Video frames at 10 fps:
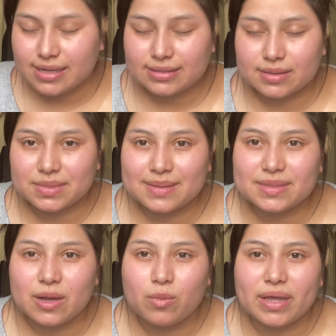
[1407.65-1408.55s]
sometimes
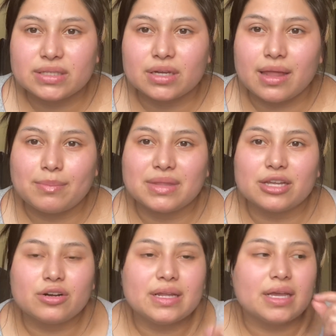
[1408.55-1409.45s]
I wait till I'm
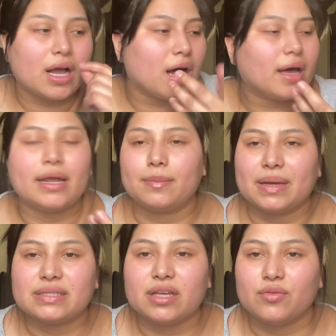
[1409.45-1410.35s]
literally cutting
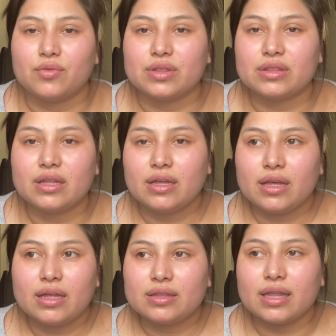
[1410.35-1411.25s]
myself with
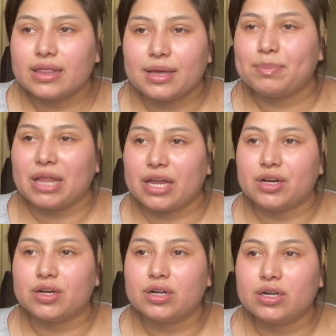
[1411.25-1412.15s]
the lip
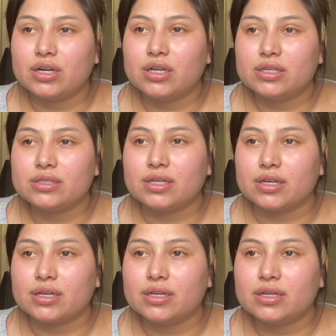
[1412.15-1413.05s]
liner to